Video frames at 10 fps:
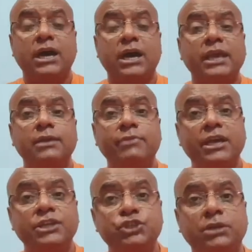I have
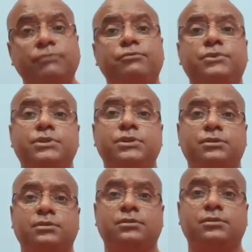achieved.
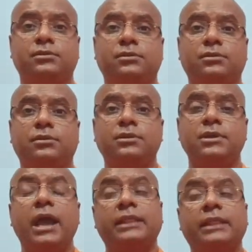
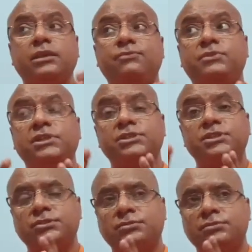And if this
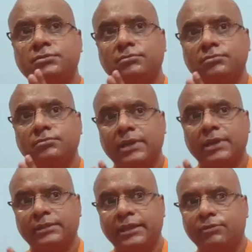is at
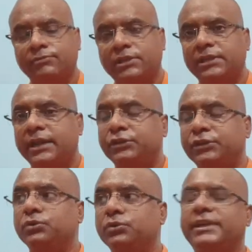the end of the day, I
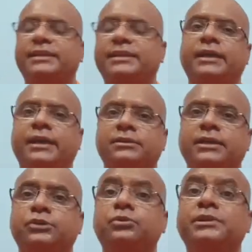don't get
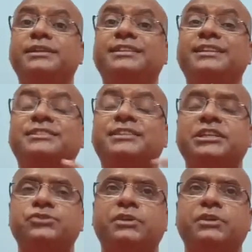that
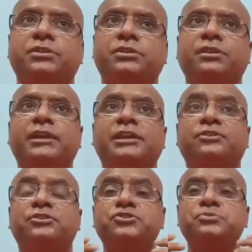satisfaction, I
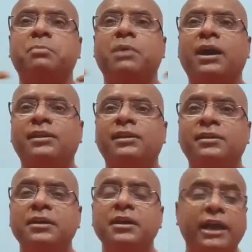cannot smile,
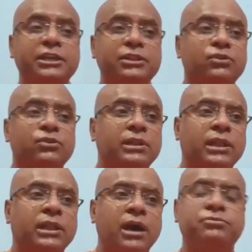I cannot
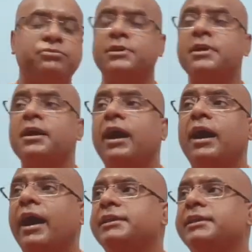laugh,
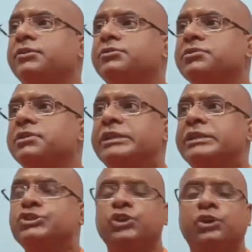I cannot
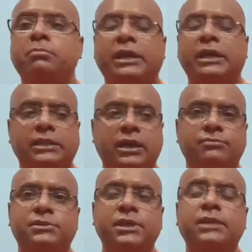enjoy my life,
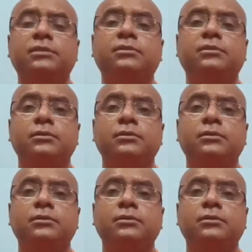then